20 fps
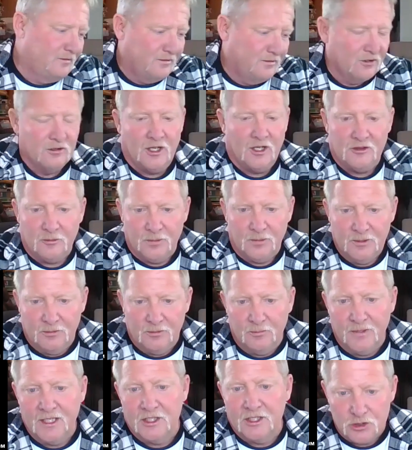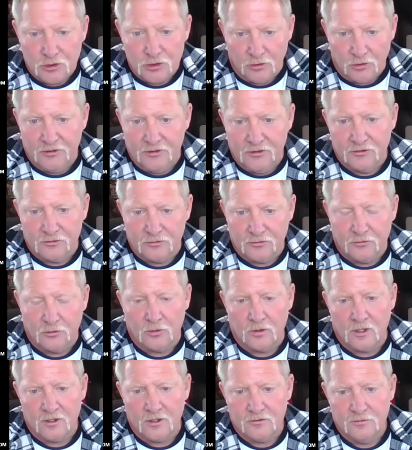they're not the people making choices
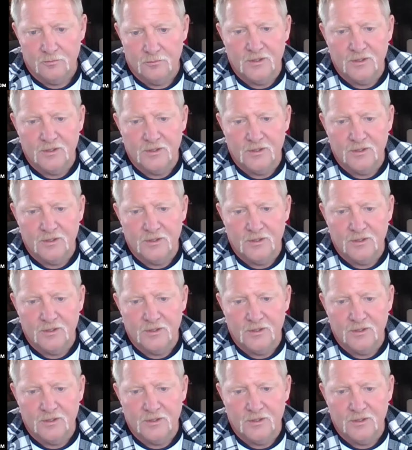for us